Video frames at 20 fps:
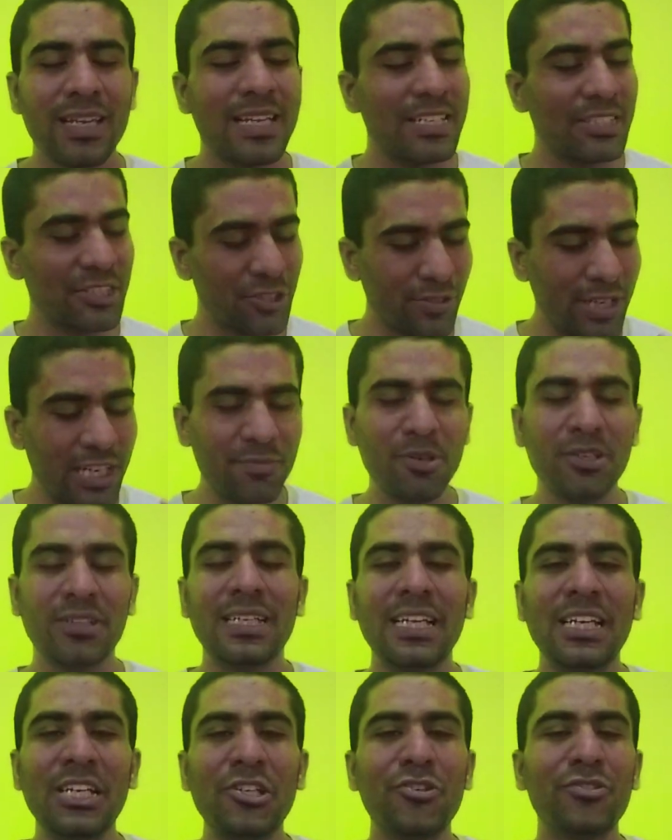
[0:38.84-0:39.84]
So let me
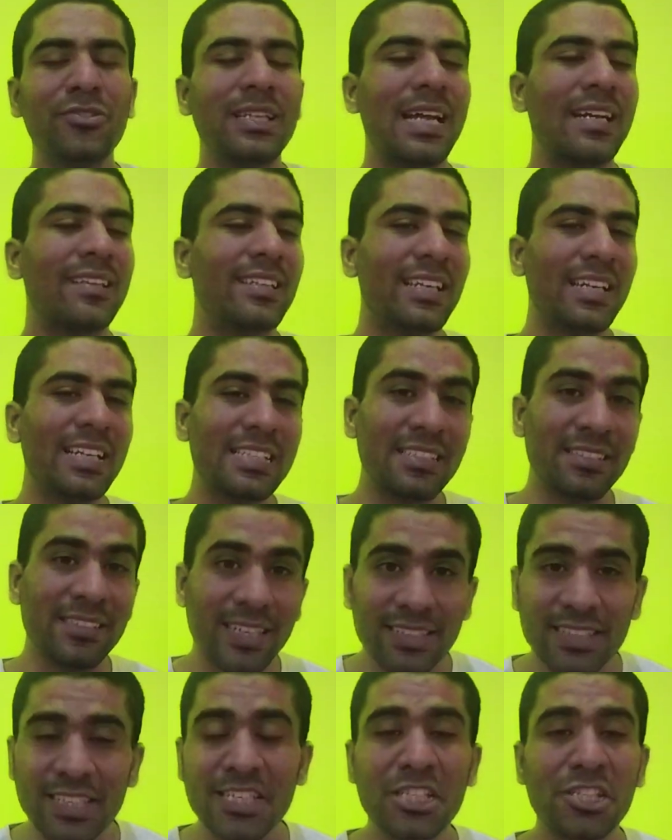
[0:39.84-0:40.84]
tell you that there is
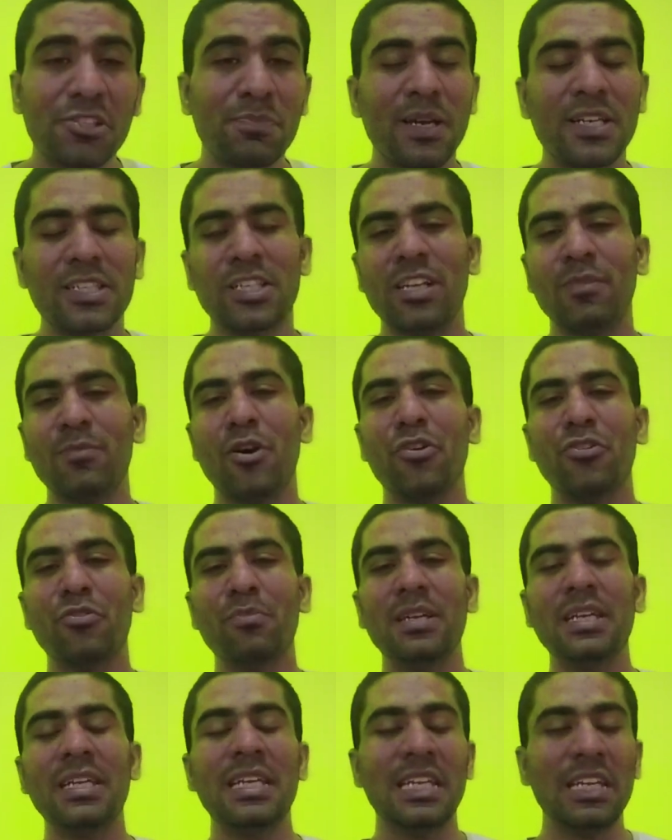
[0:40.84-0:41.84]
nothing special about
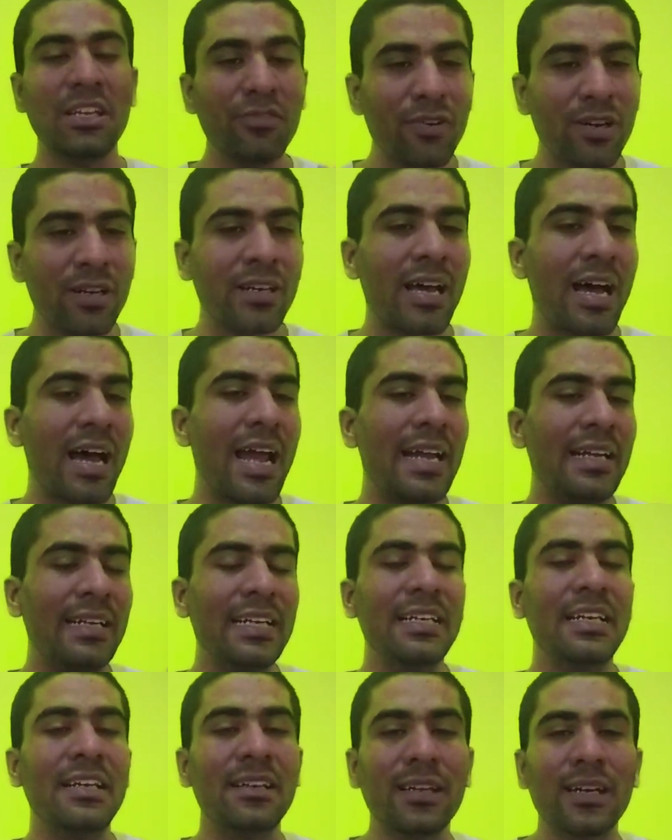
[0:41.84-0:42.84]
me, even I
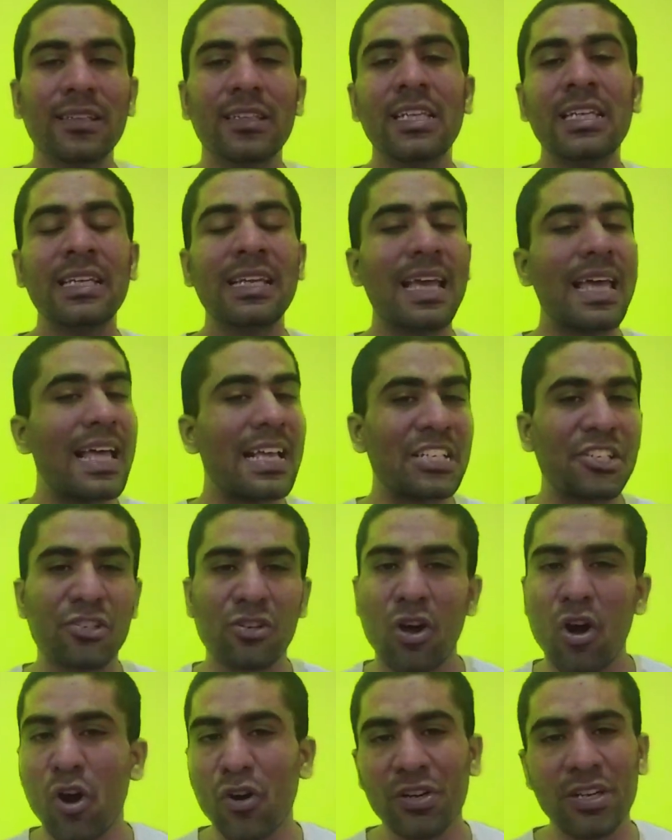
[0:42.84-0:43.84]
did nothing
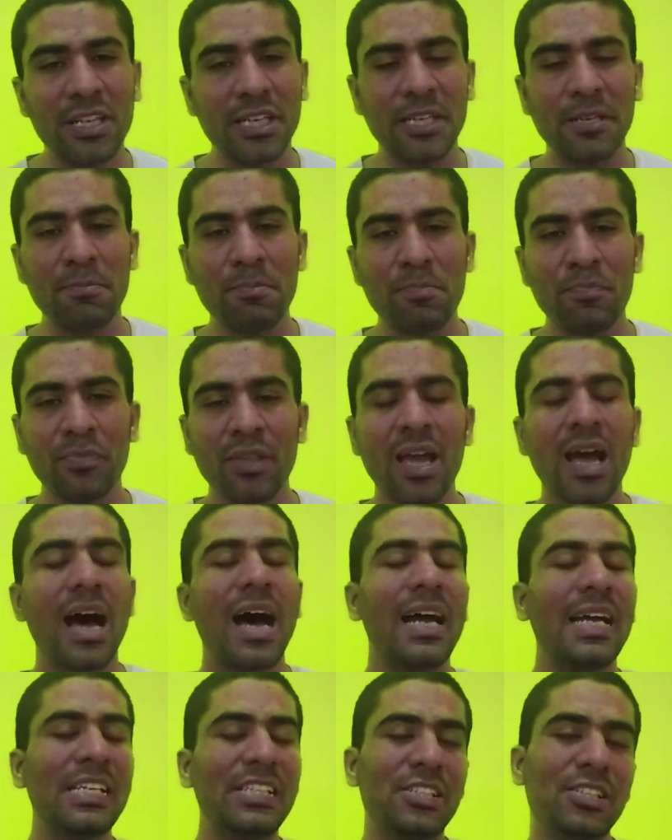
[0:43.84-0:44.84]
extraordinary.
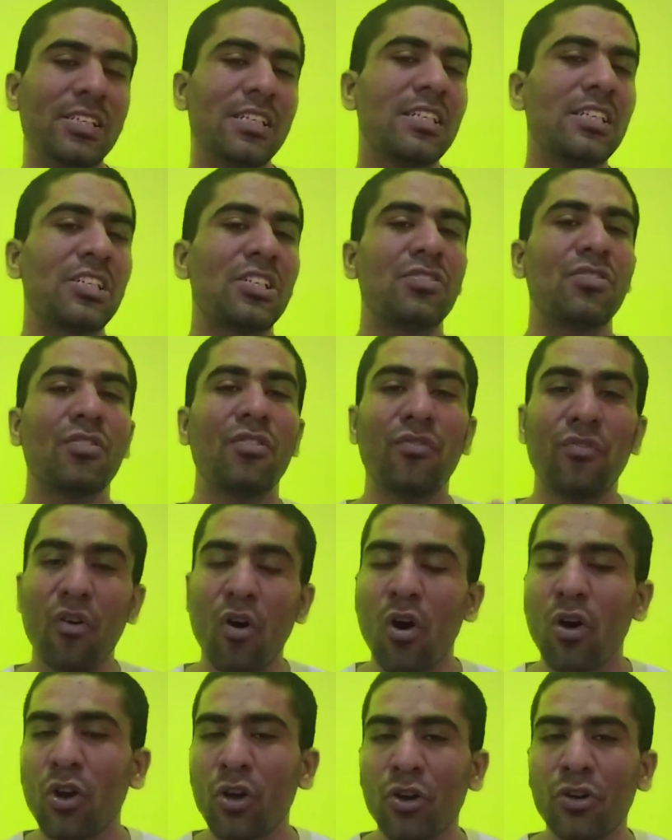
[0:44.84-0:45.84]
I just
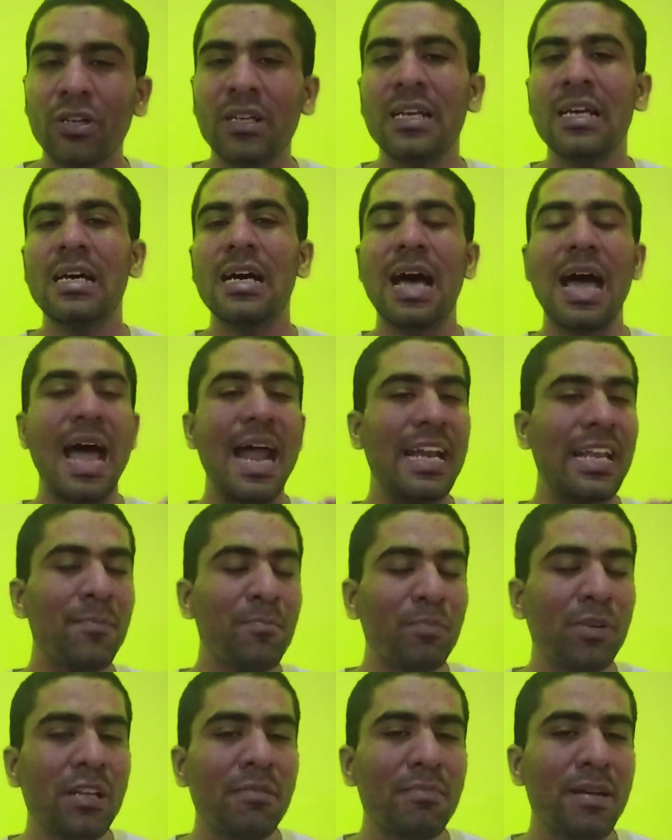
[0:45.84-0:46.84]
followed and
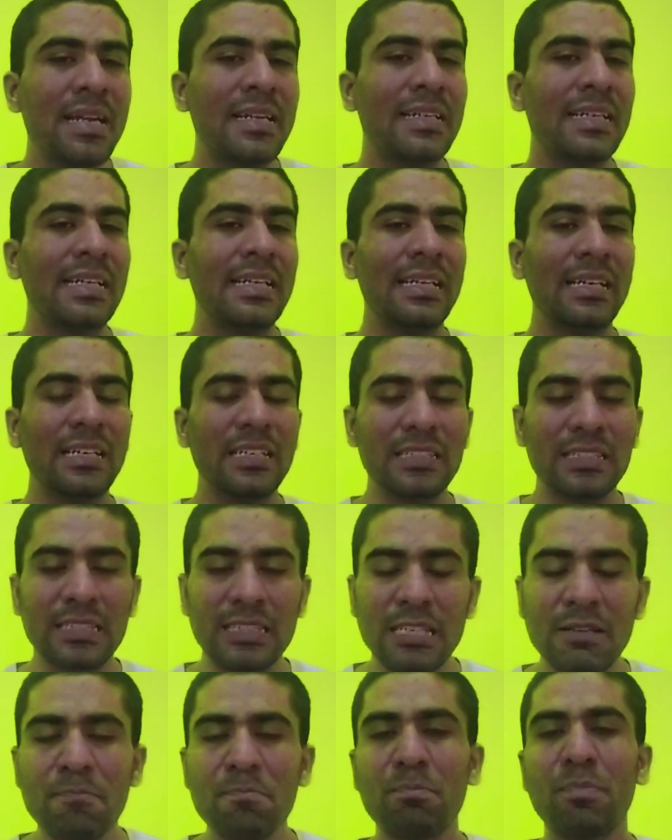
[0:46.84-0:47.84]
implemented a
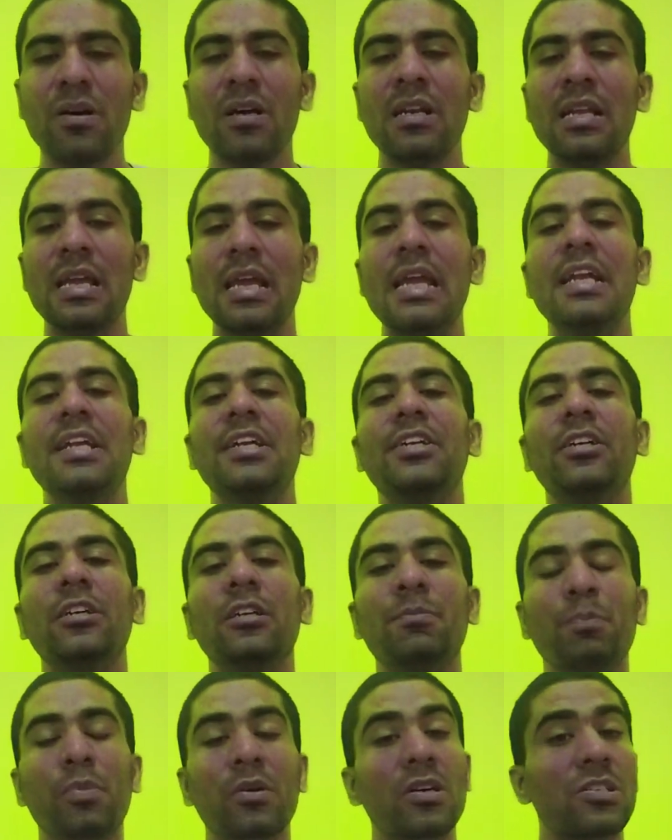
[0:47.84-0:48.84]
simple
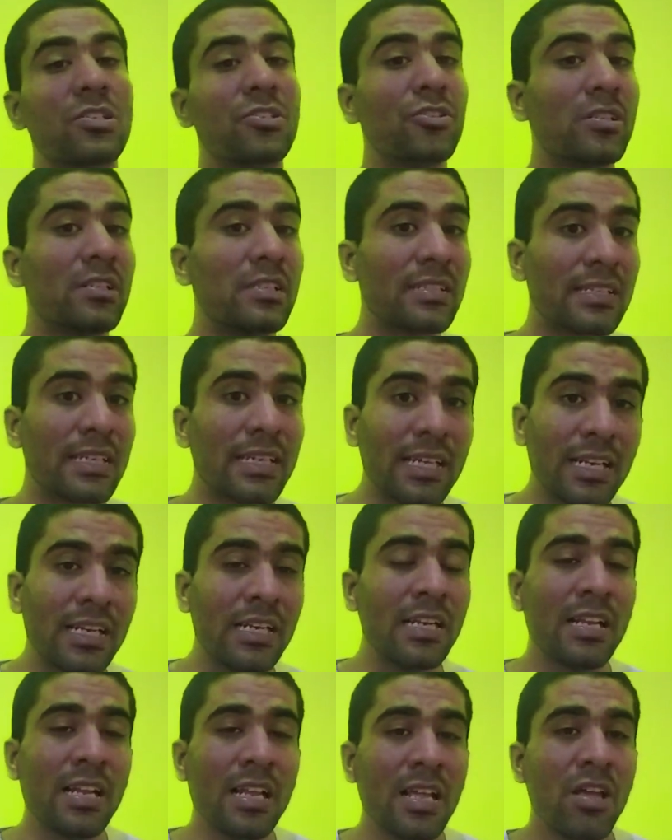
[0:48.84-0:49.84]
interpersonal
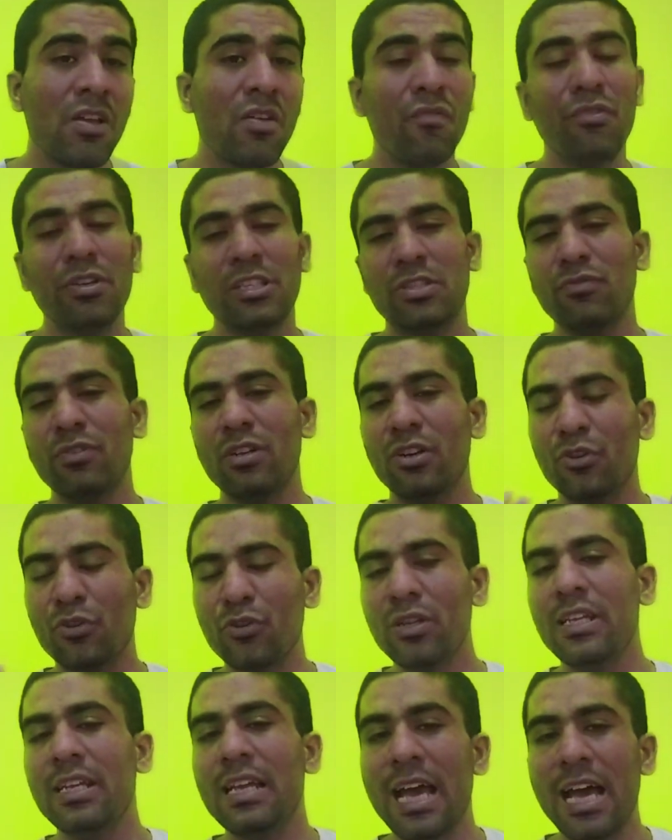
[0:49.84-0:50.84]
skill which
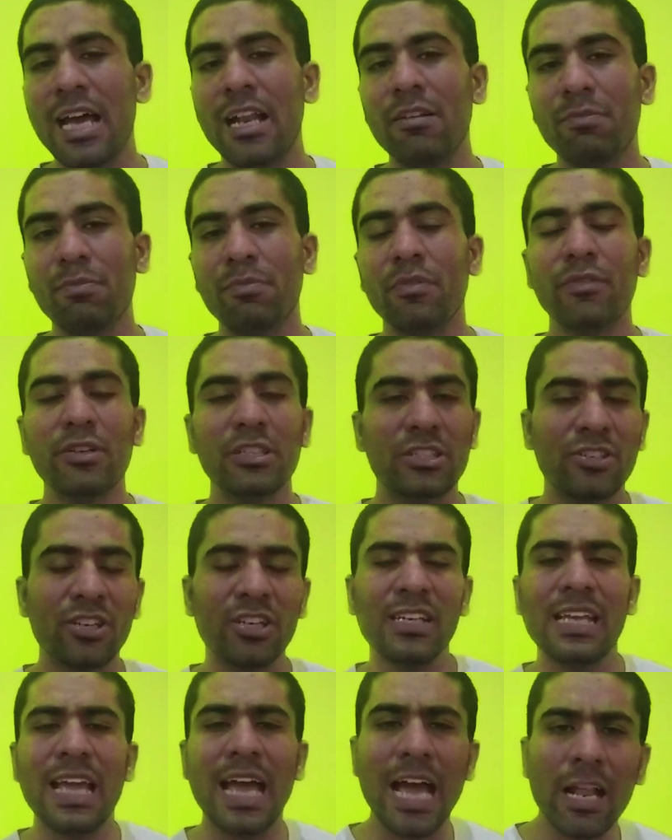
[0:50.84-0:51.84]
really
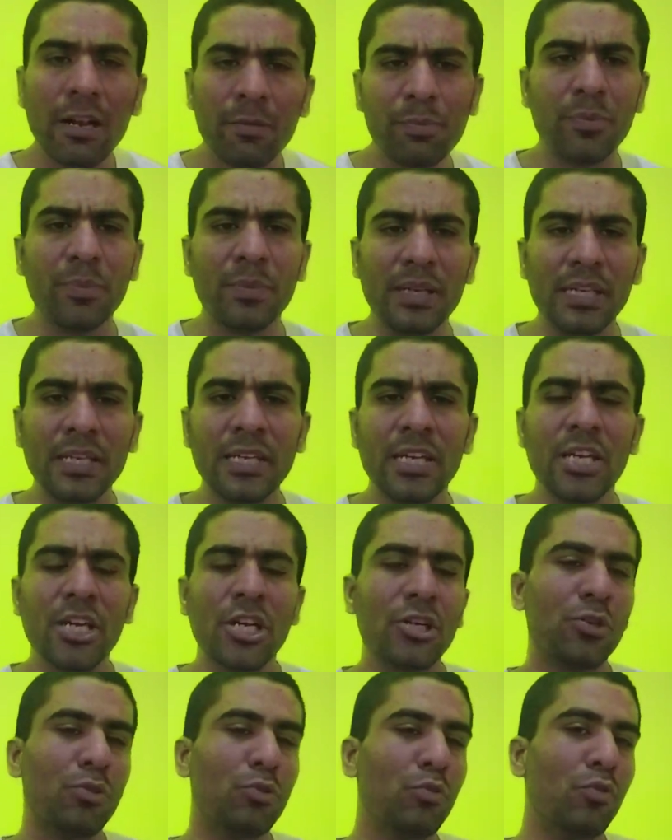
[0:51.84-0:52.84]
helped me
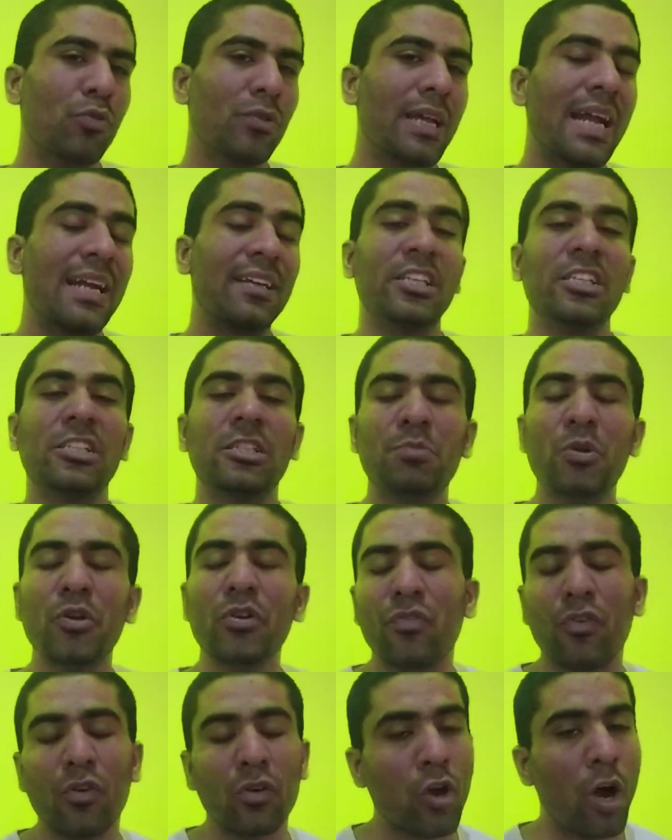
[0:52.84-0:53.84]
to get this
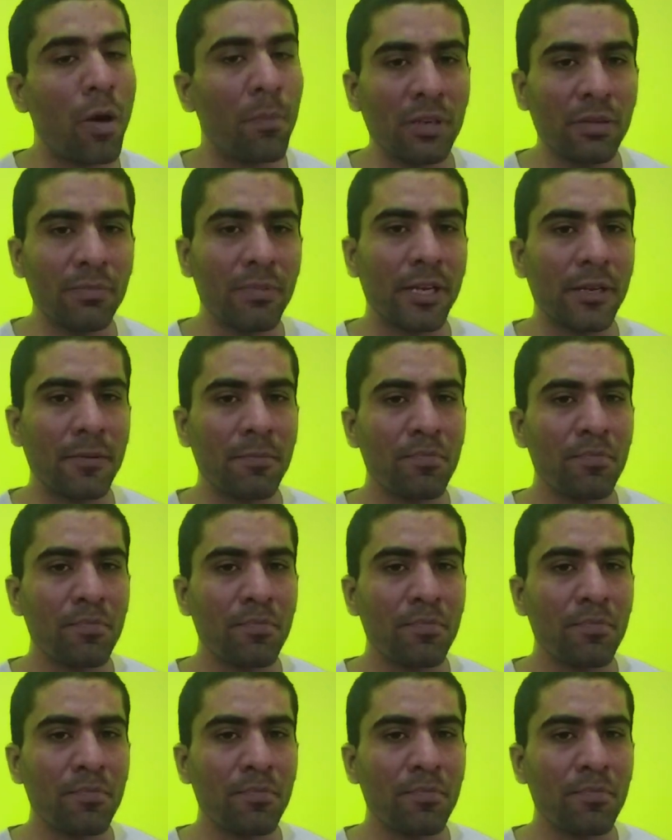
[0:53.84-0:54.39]
beautiful compliment.